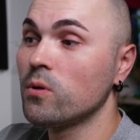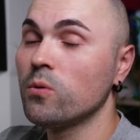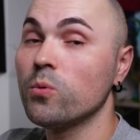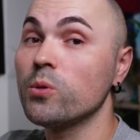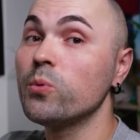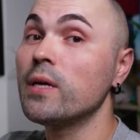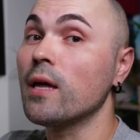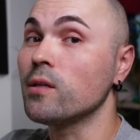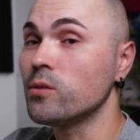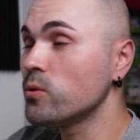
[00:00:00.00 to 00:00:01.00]
What we
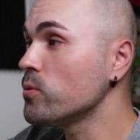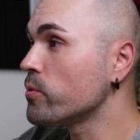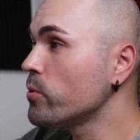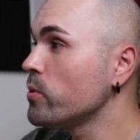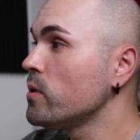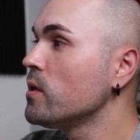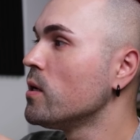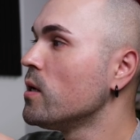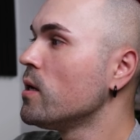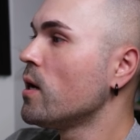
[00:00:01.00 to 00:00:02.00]
can do
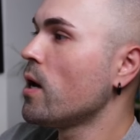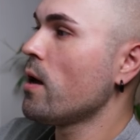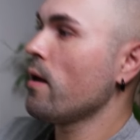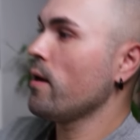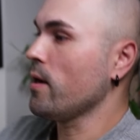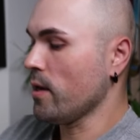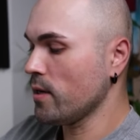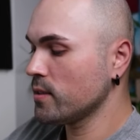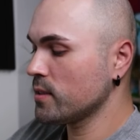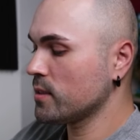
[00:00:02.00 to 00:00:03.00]

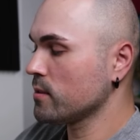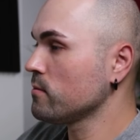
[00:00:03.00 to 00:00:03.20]
is